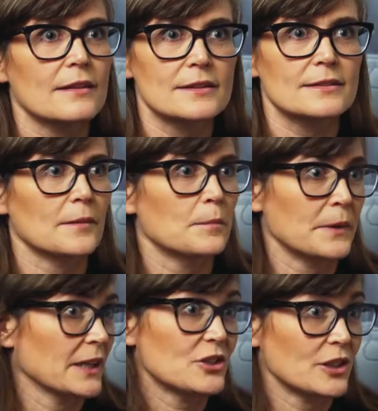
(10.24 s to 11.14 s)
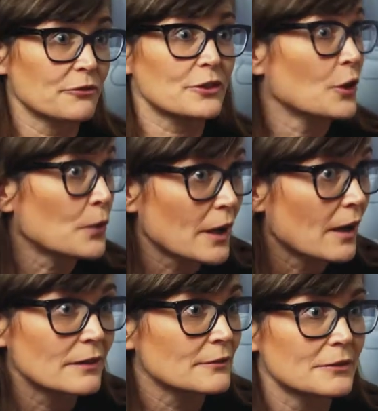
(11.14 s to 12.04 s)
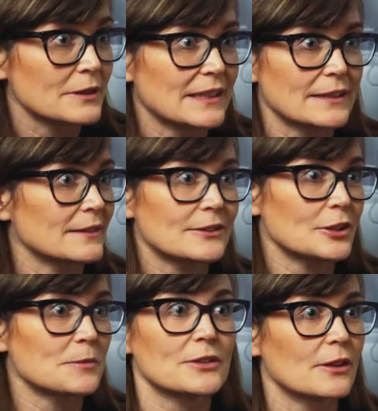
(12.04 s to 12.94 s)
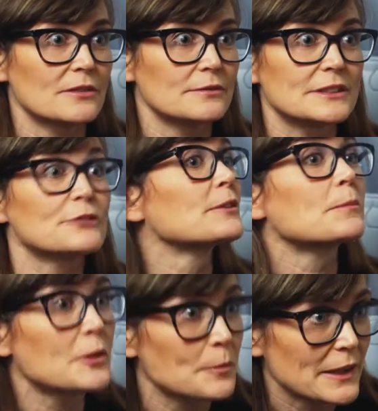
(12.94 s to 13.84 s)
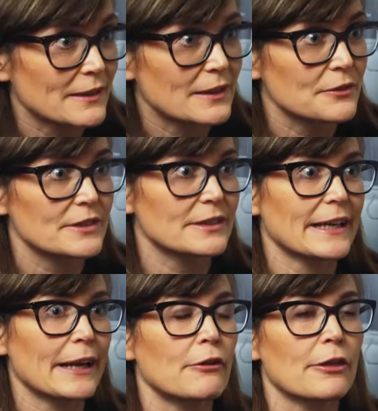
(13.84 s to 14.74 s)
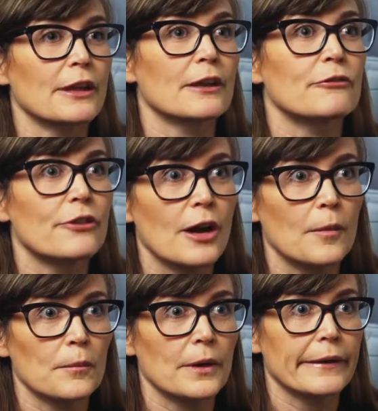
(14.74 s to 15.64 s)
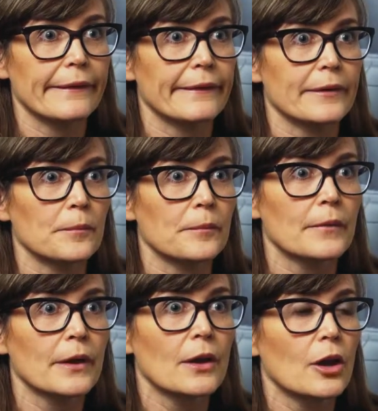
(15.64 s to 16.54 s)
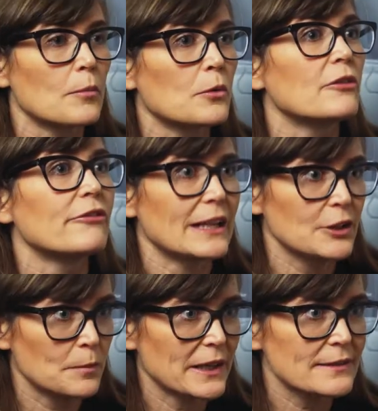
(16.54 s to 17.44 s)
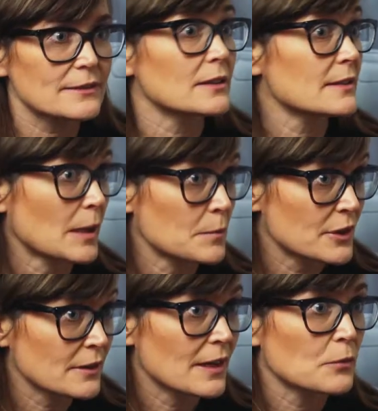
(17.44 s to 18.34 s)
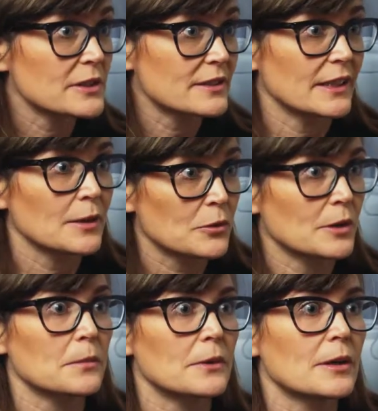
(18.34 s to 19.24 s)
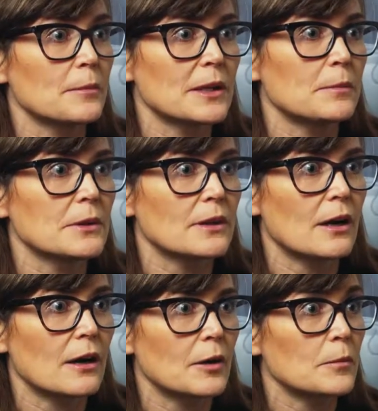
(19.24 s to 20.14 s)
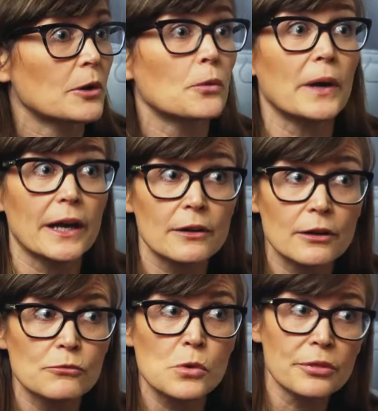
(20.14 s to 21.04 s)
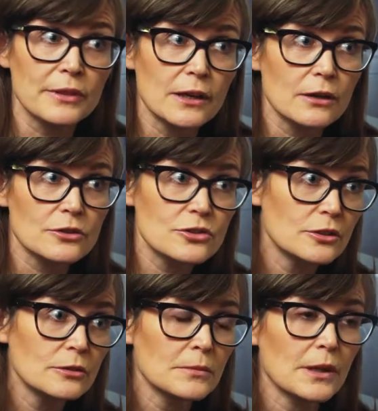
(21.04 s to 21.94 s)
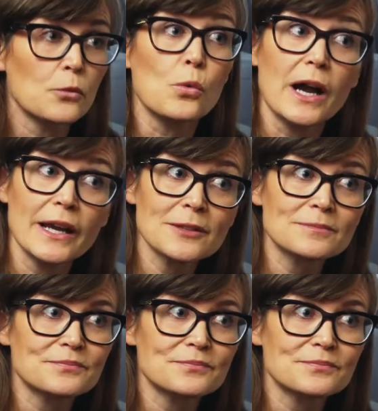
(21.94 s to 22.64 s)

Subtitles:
think there's a big shift going on in terms of different perspectives. Everything from a more value-based consumption that we're seeing more and more. People are more aware of what they consume and why.